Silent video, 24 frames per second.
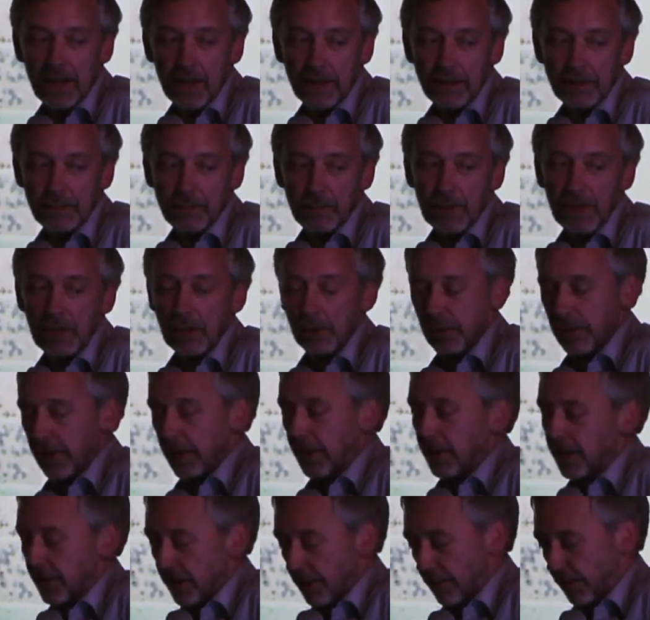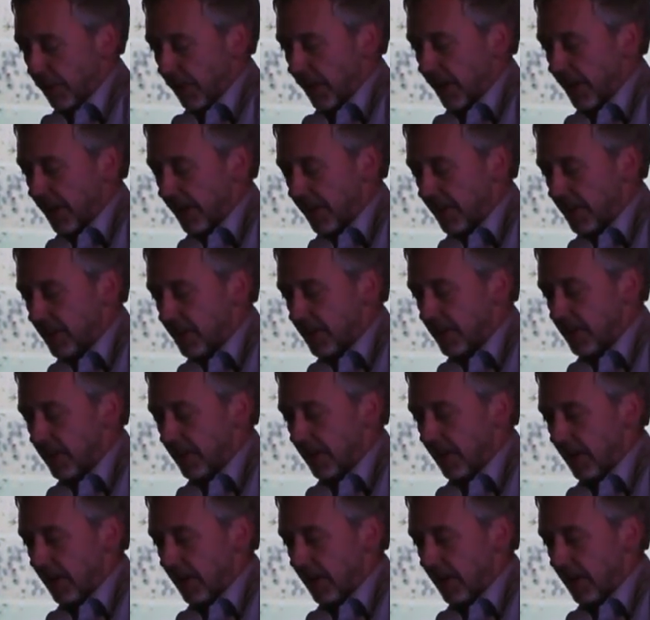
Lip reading: and by looking at the brains,